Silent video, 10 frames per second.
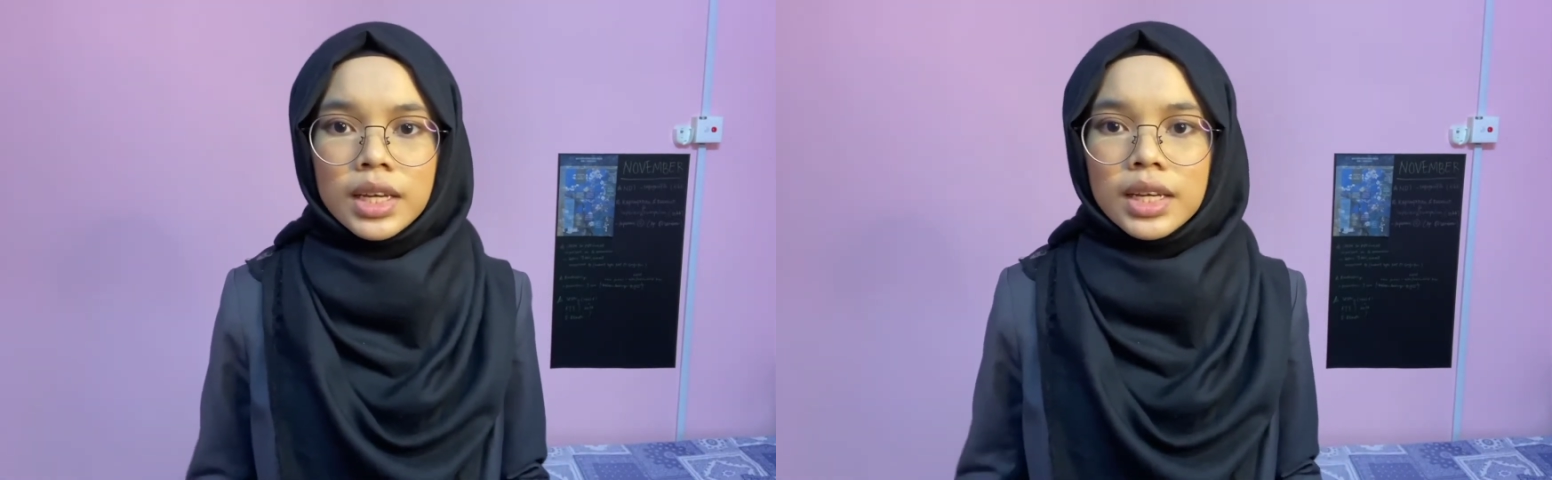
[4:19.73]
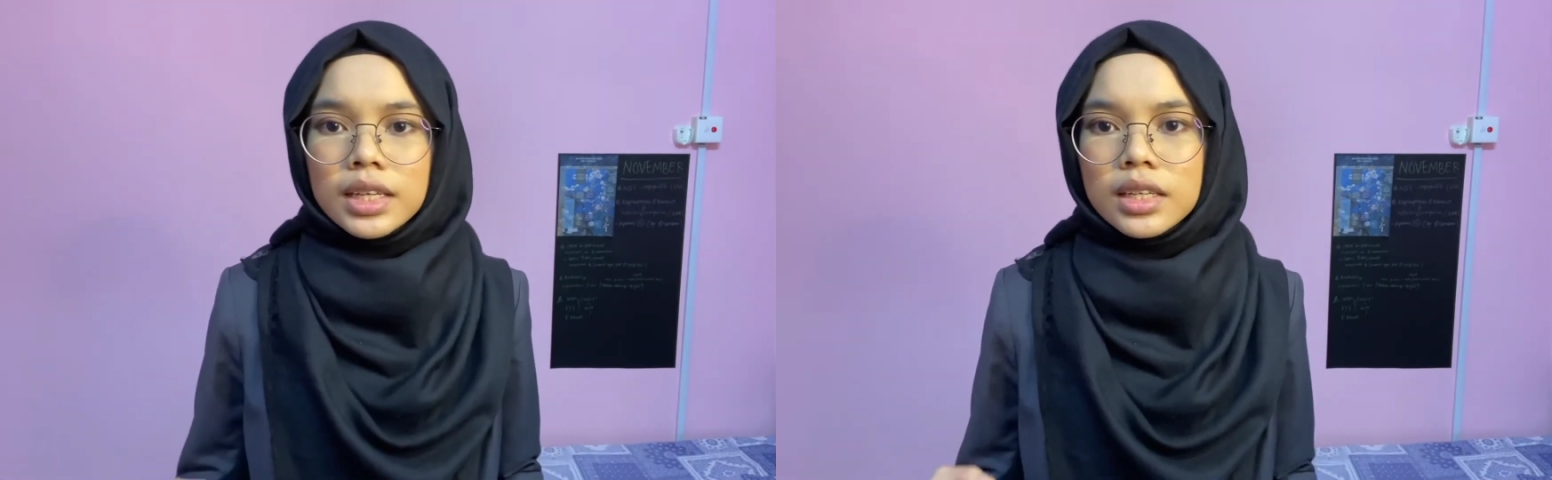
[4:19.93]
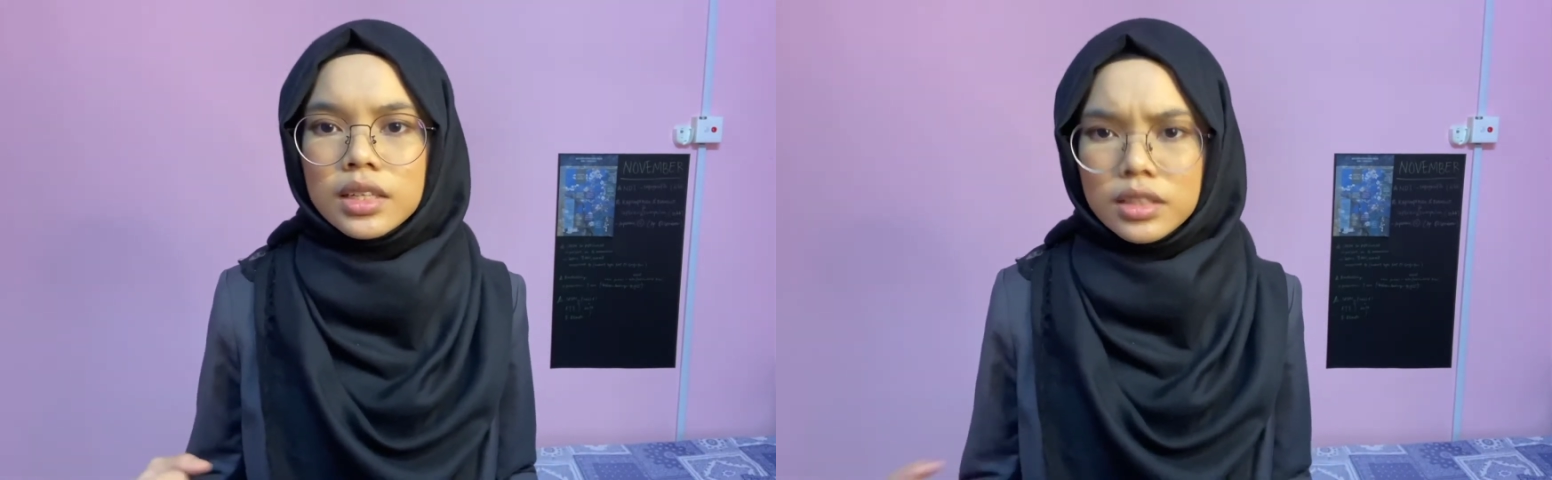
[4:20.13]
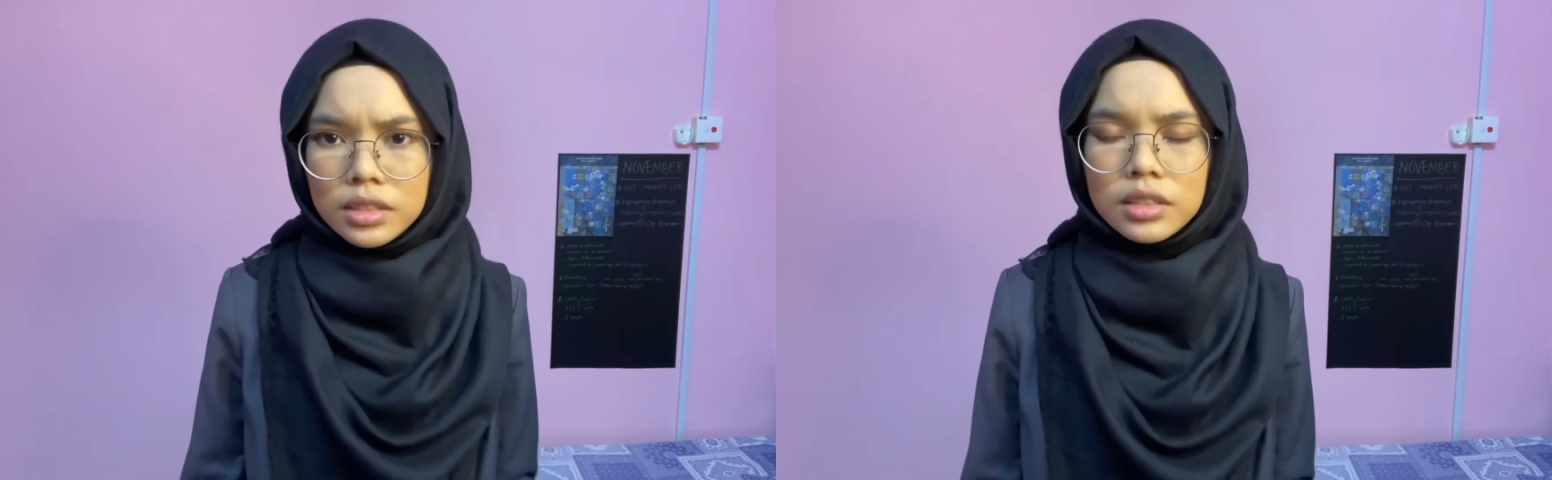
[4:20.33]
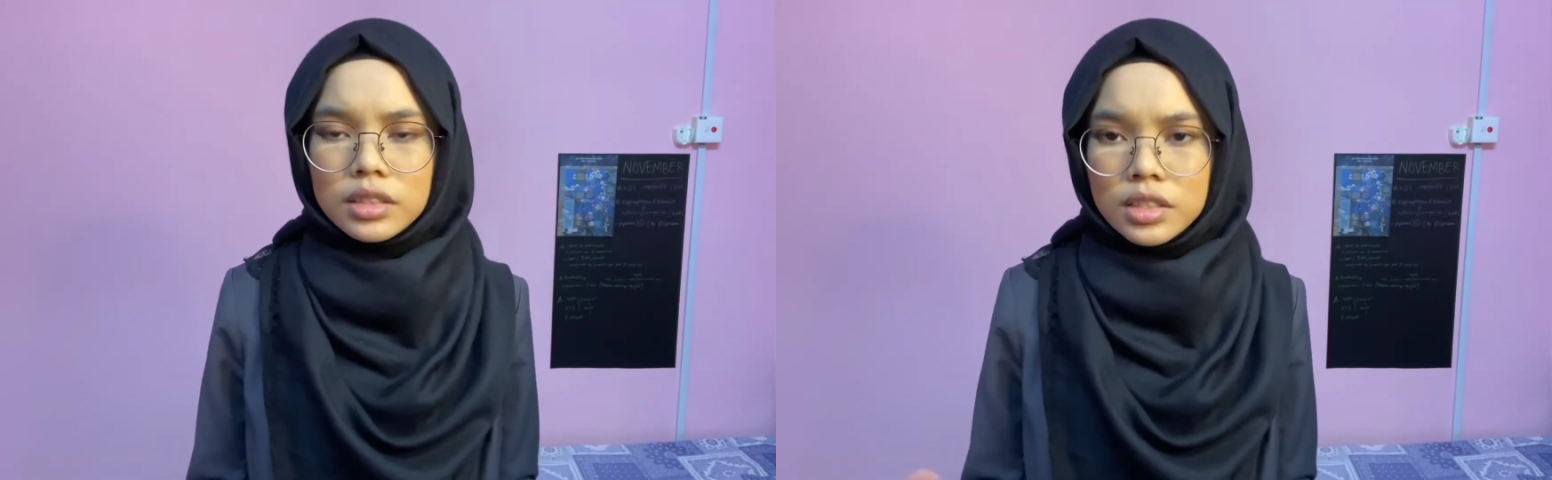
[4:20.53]

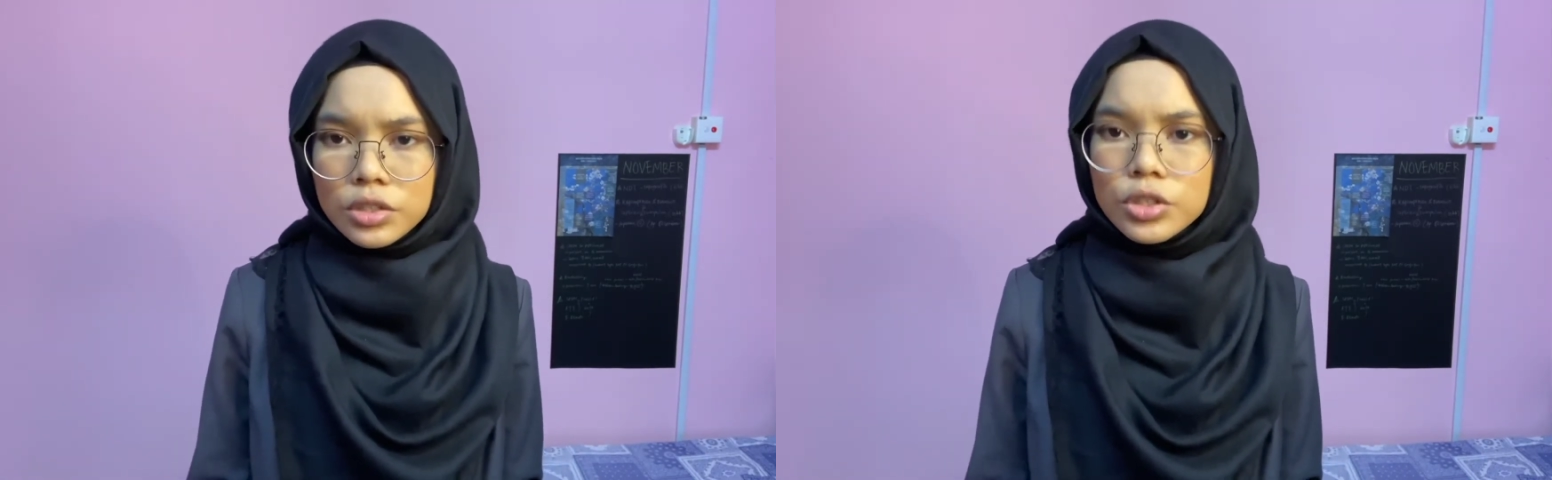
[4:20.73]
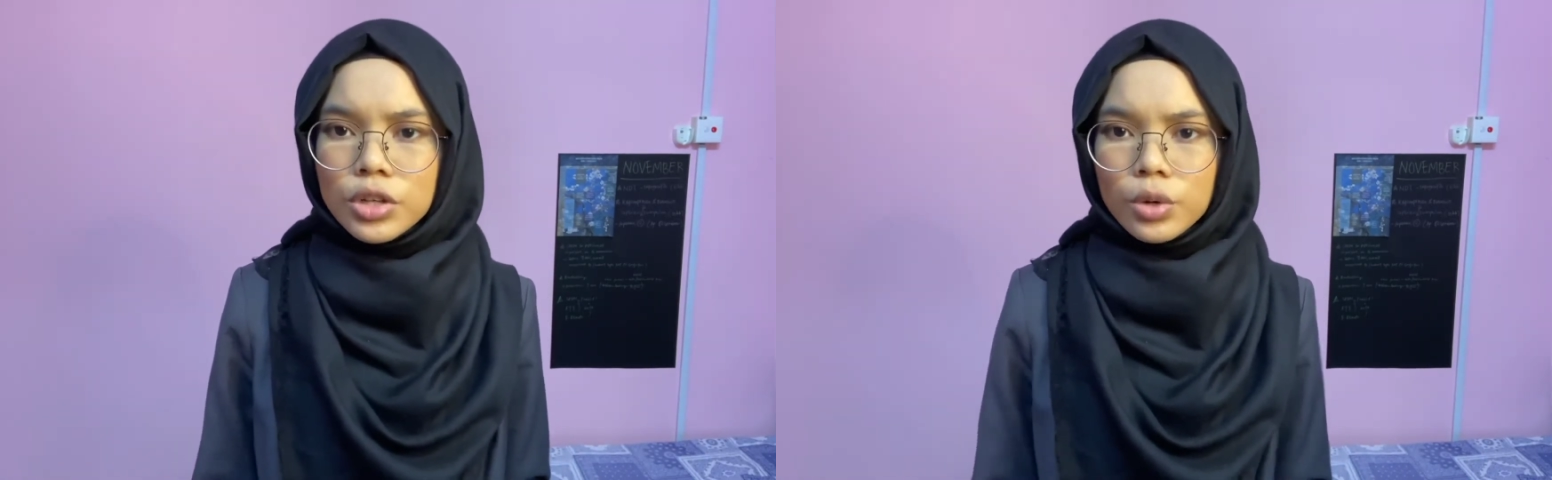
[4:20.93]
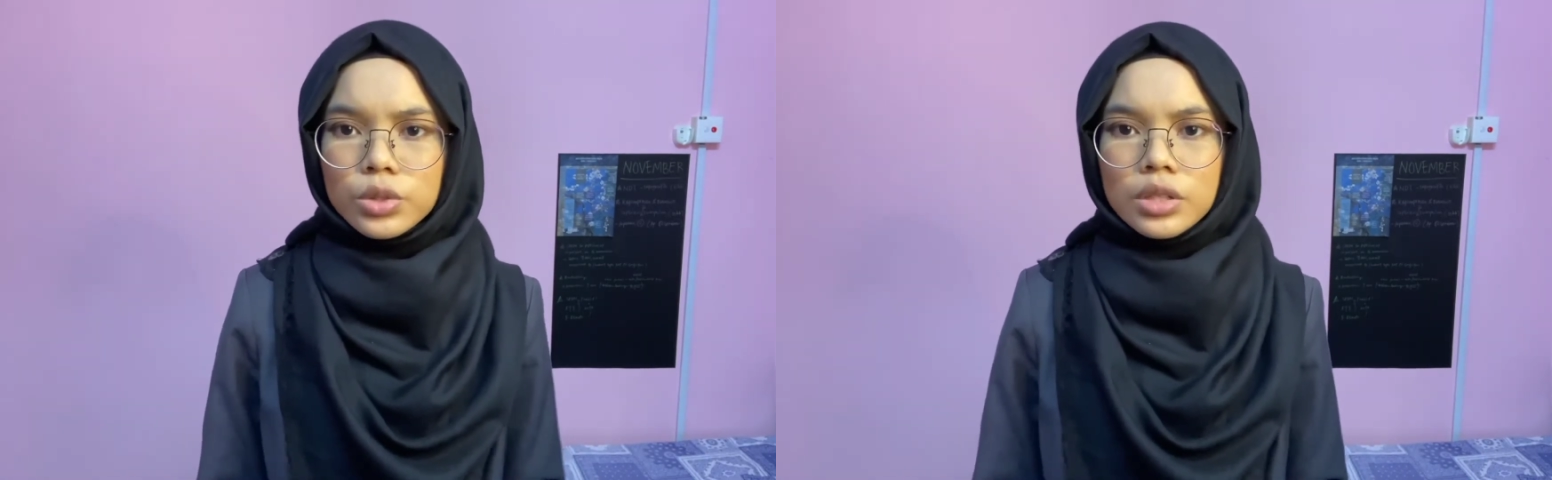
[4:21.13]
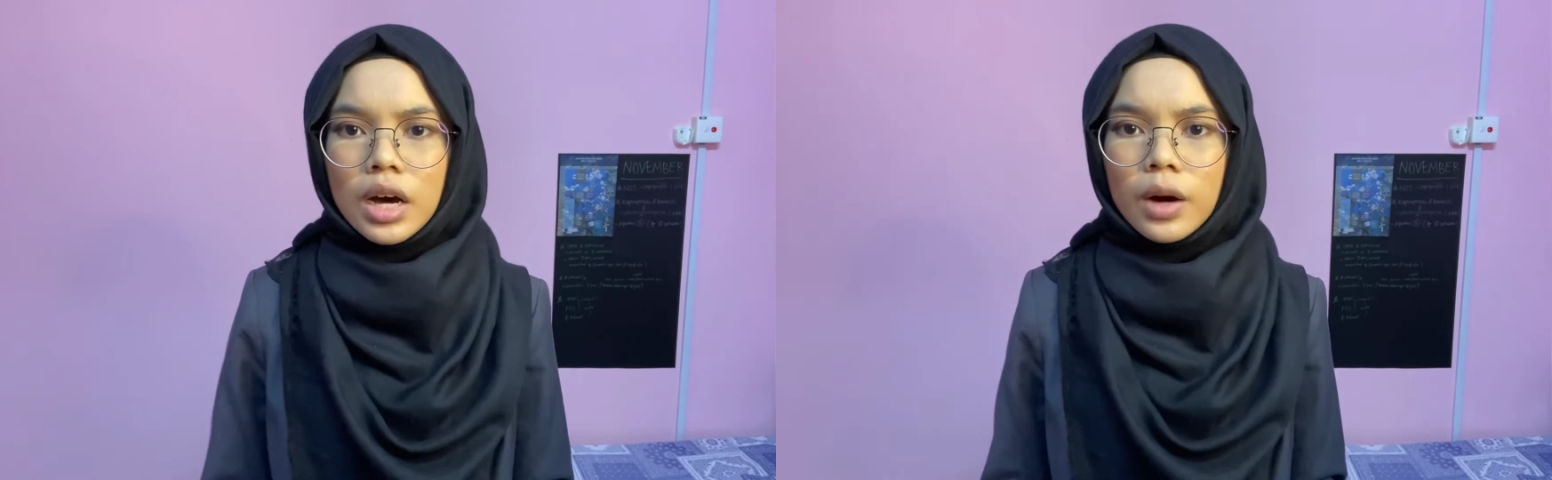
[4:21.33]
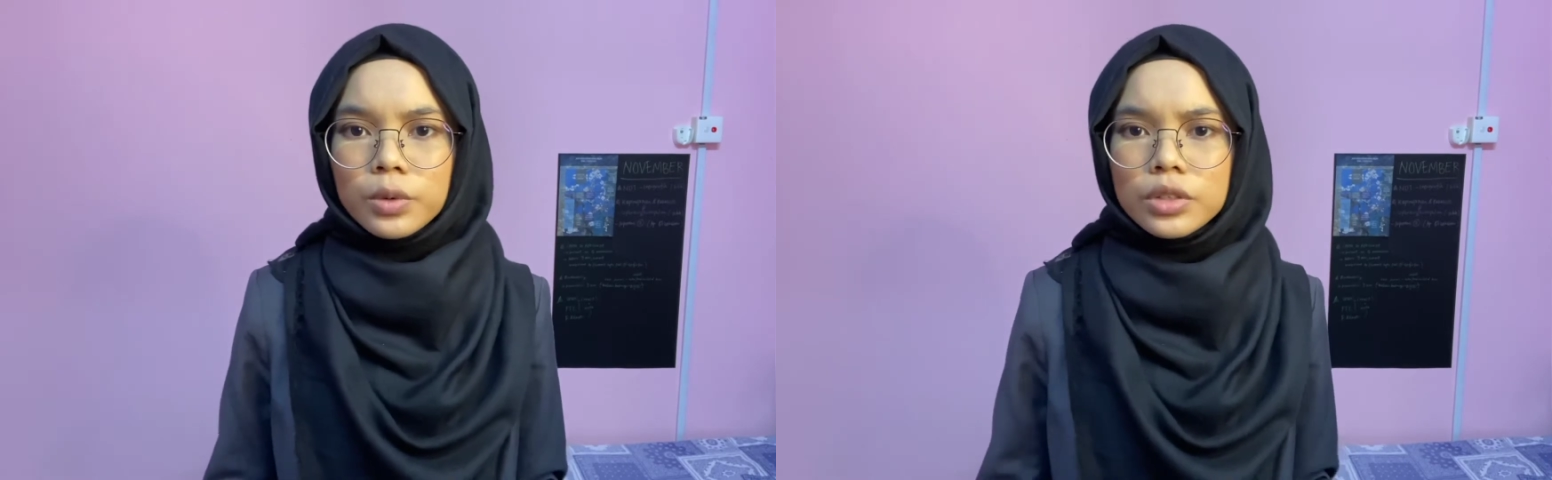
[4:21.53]
This shows
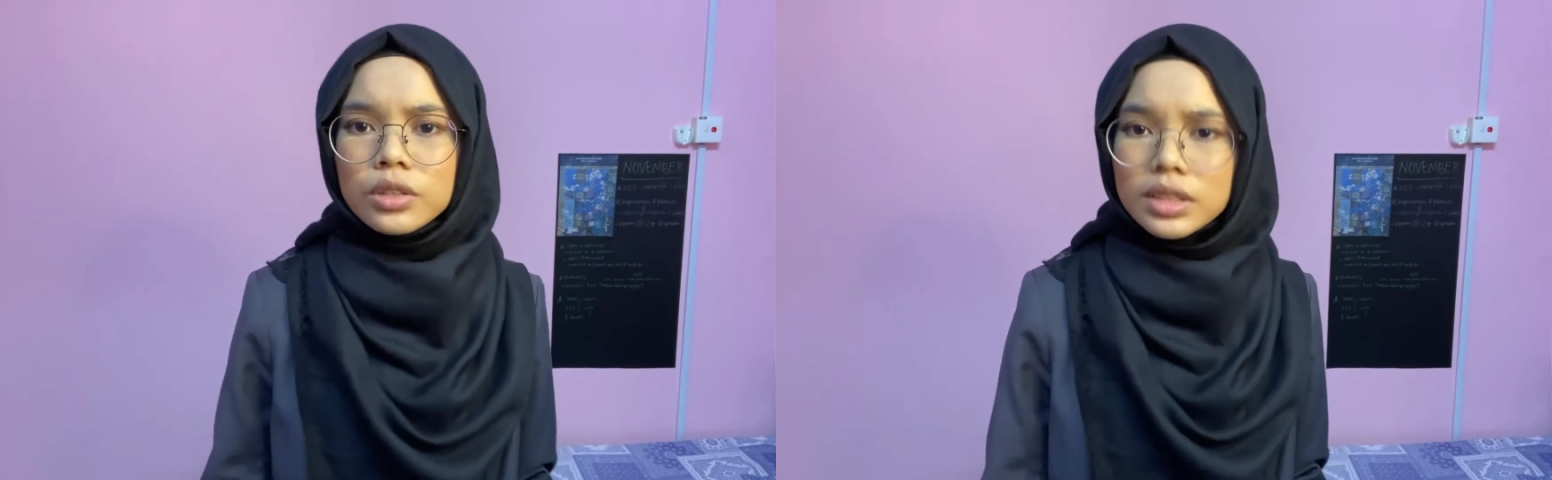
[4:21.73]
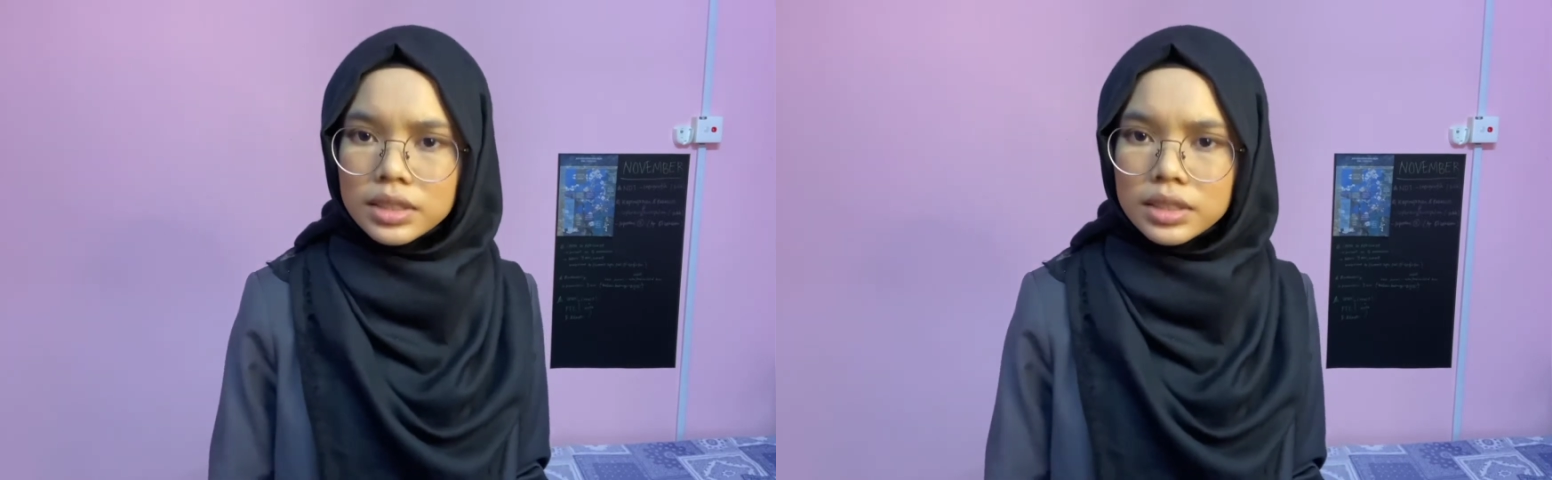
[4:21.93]
how nuclear